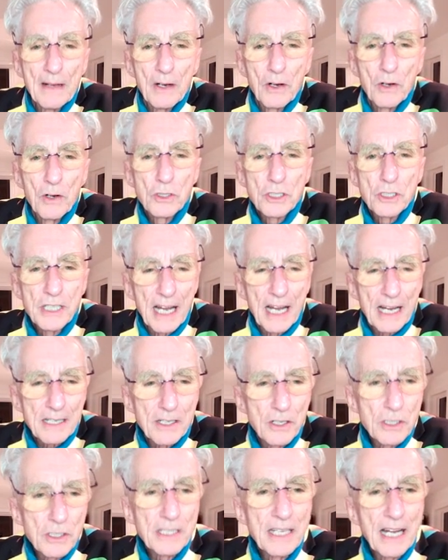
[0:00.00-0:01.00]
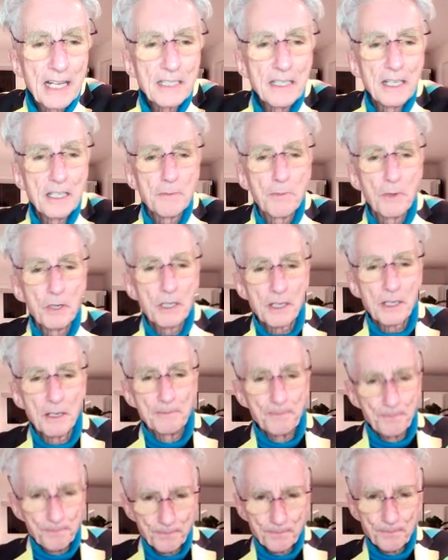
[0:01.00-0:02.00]
Who's next? Who's next on Sports Call?
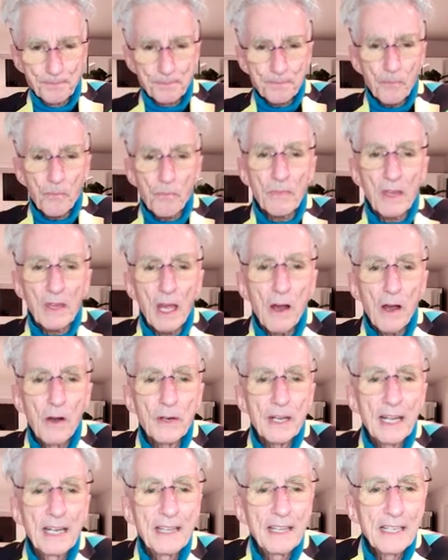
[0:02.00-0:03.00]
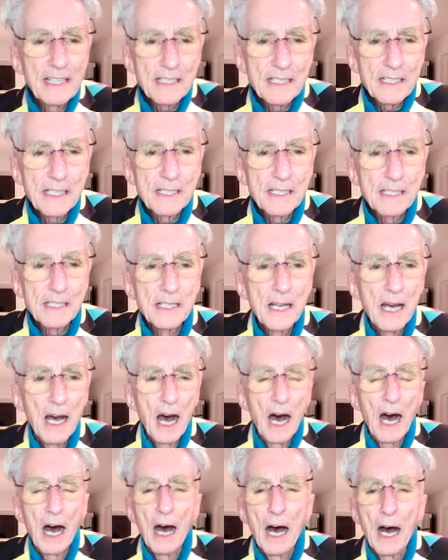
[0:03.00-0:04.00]
Okay. This is,
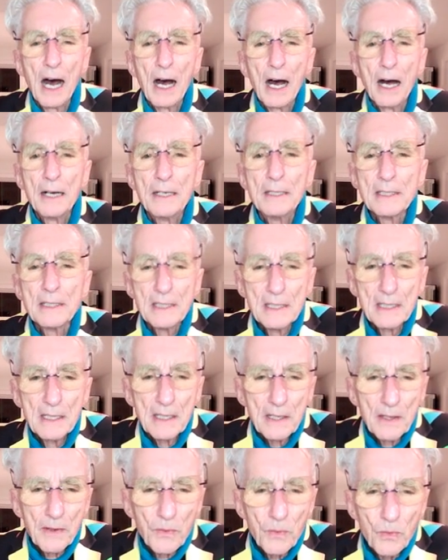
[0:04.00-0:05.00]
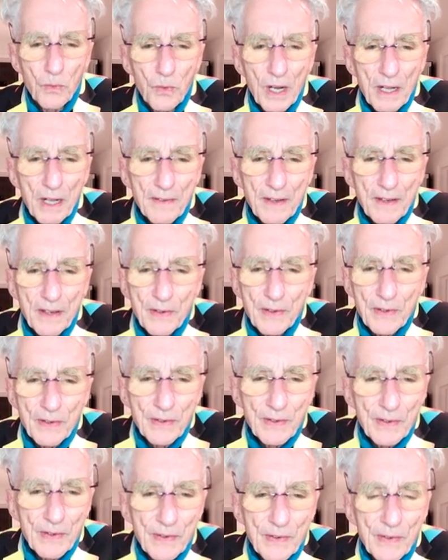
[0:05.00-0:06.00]
uh, well,
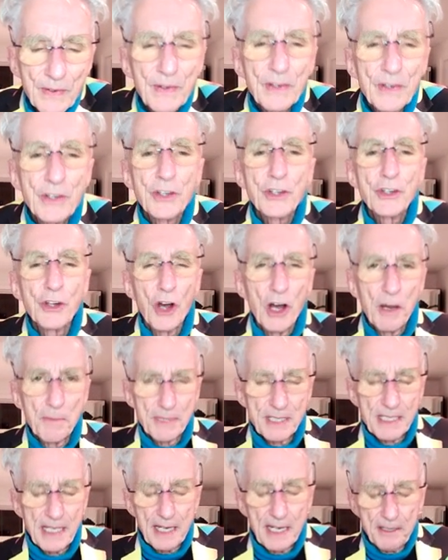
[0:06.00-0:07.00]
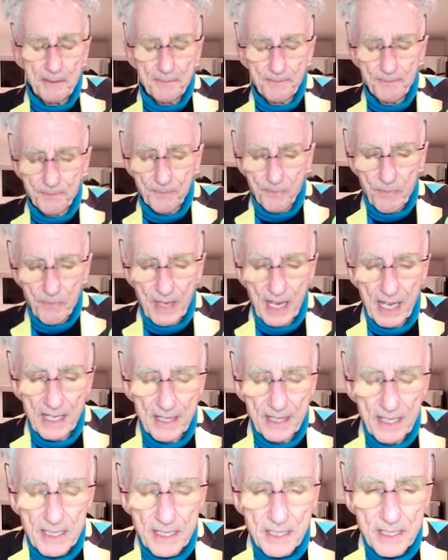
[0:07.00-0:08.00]
your job center and
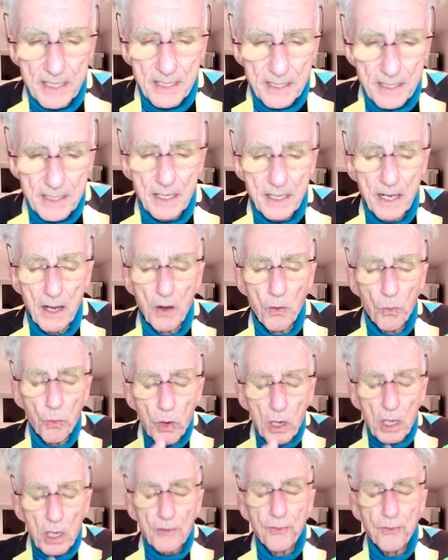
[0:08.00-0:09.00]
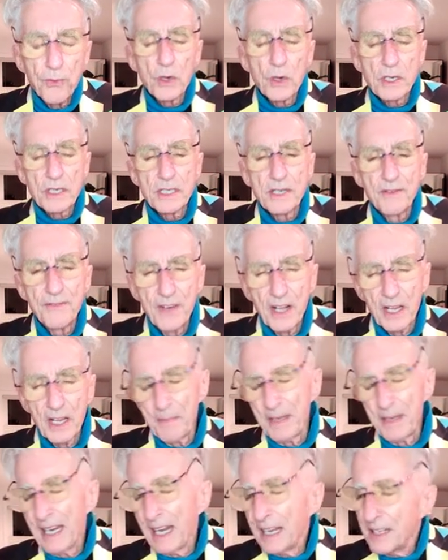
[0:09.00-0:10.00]
this is uh, workforce
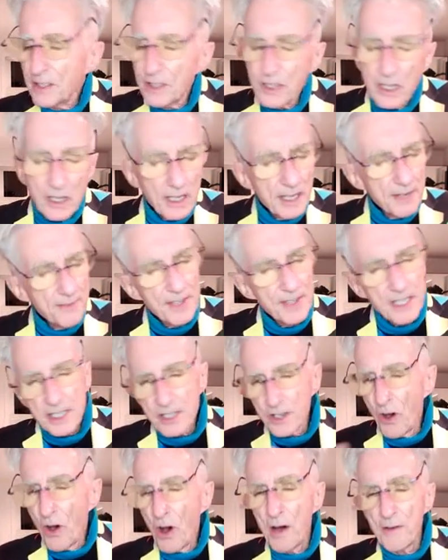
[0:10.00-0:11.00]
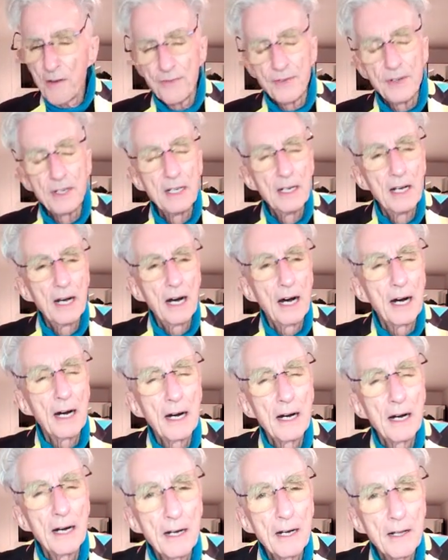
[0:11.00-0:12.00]
development. I used to leave this off
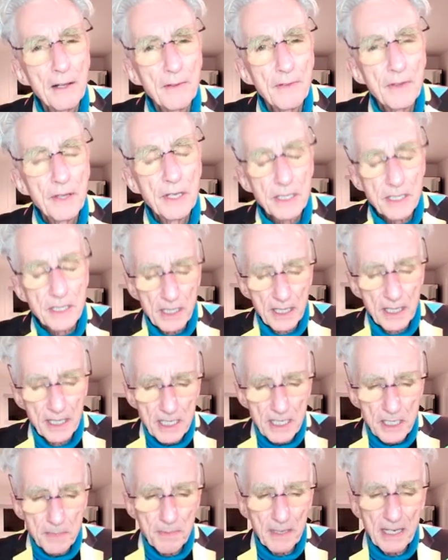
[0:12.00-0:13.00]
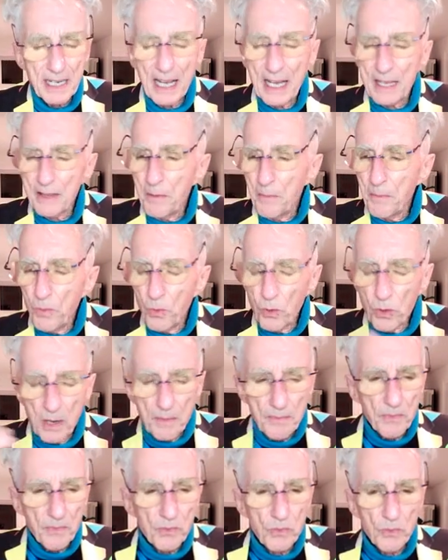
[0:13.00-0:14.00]
uh, this list, but the more
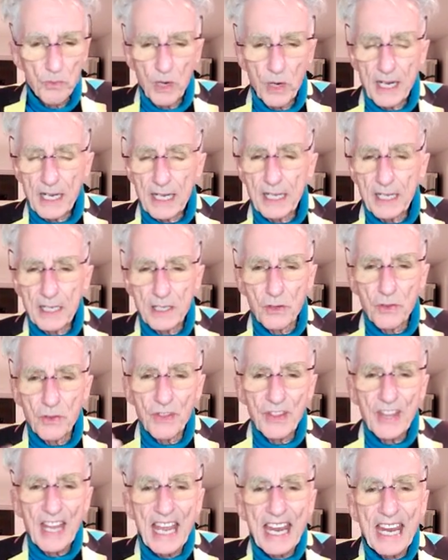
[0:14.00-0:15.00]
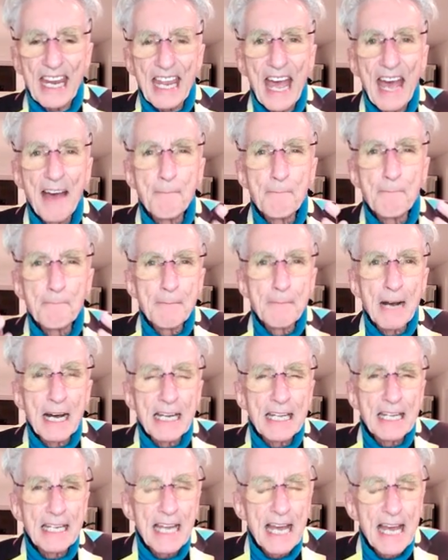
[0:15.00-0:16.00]
I'm running into, they have
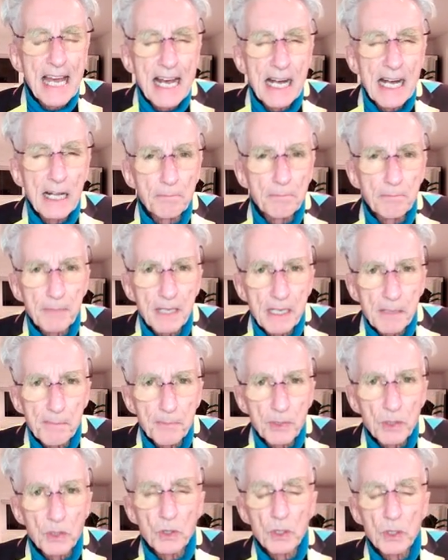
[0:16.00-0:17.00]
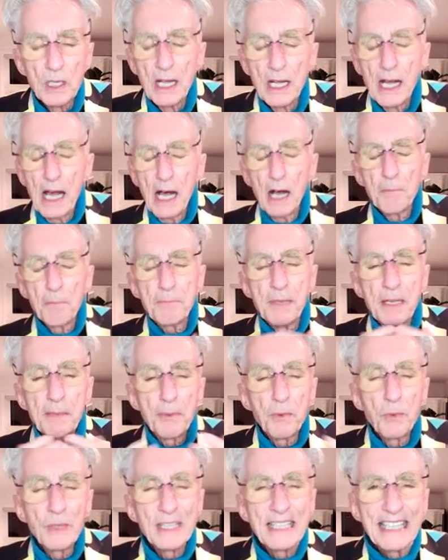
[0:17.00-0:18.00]
money to help people, help
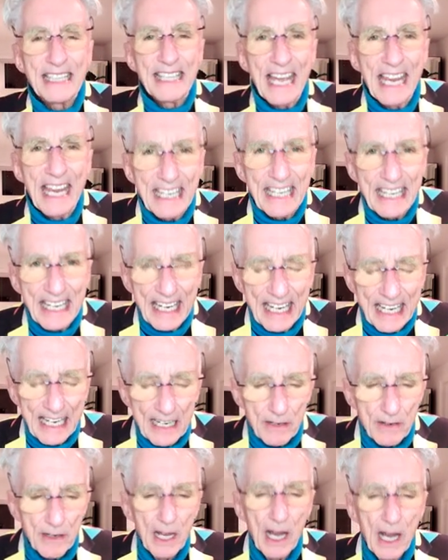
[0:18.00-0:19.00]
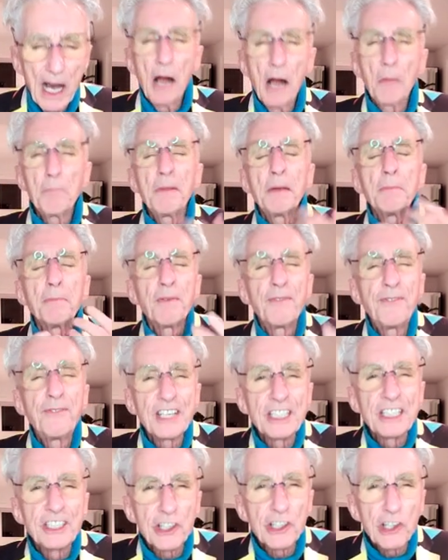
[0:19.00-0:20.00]
people with daycare, help people
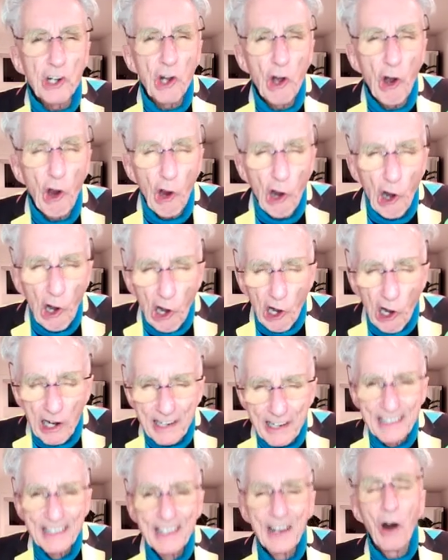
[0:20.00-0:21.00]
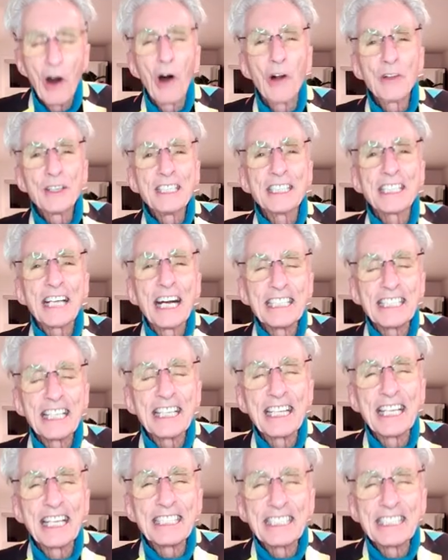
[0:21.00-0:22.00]
fix your car, all these kinds of
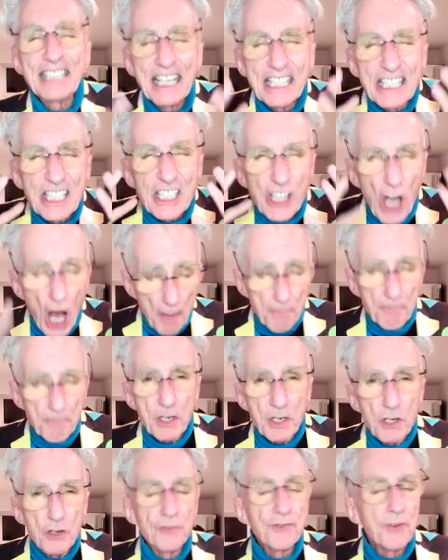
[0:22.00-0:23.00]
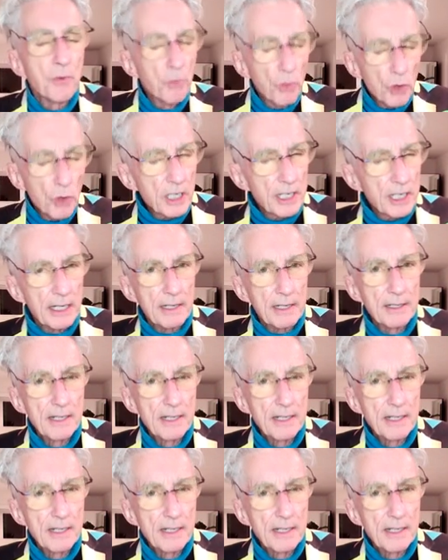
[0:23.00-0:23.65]
things that stop you from working.